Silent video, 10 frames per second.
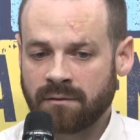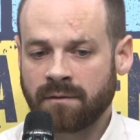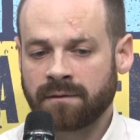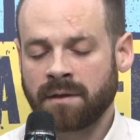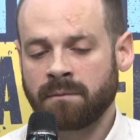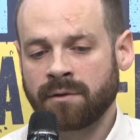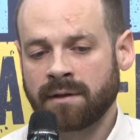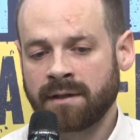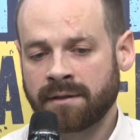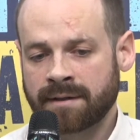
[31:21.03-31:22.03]

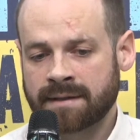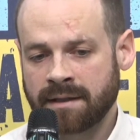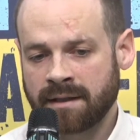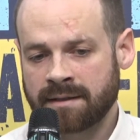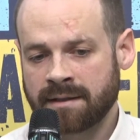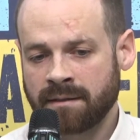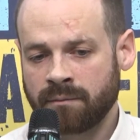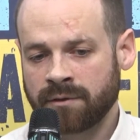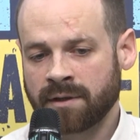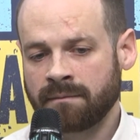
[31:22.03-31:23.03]
including those that
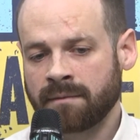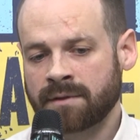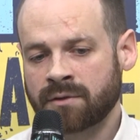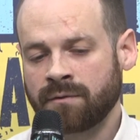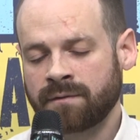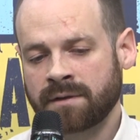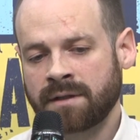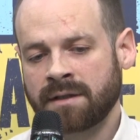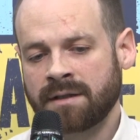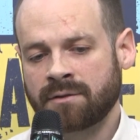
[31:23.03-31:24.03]
the state
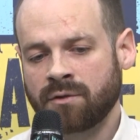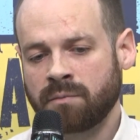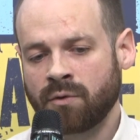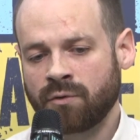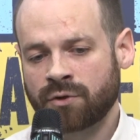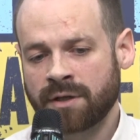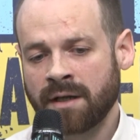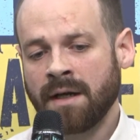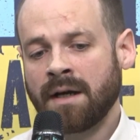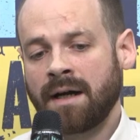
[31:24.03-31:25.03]
reacted to,
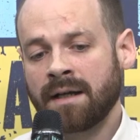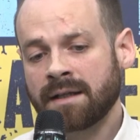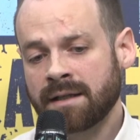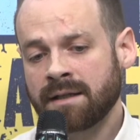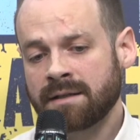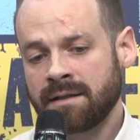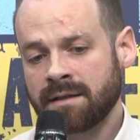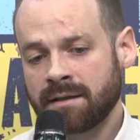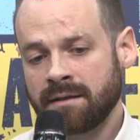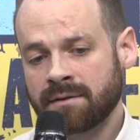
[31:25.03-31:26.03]
such as
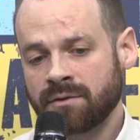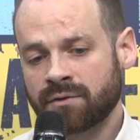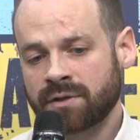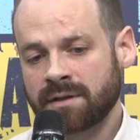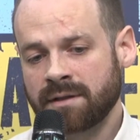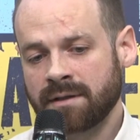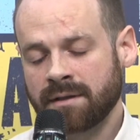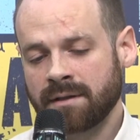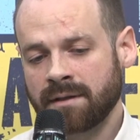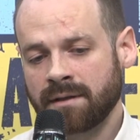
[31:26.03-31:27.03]
Chinese manufactured
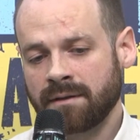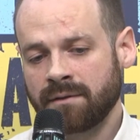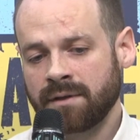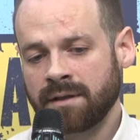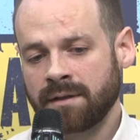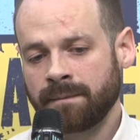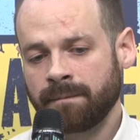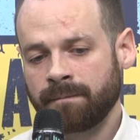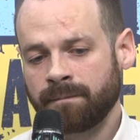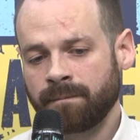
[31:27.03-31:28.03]
software,
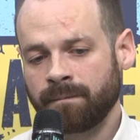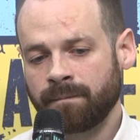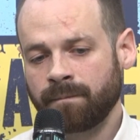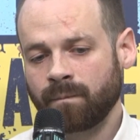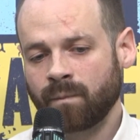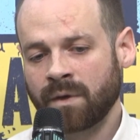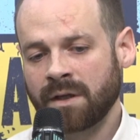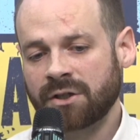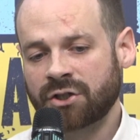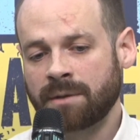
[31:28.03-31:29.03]
but there are
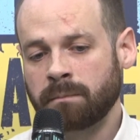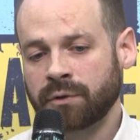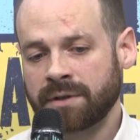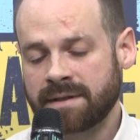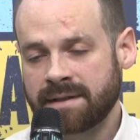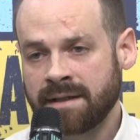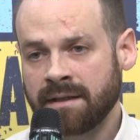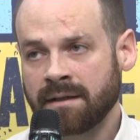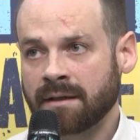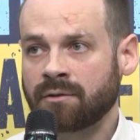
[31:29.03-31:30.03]

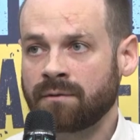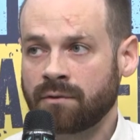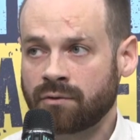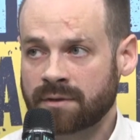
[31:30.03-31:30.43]
other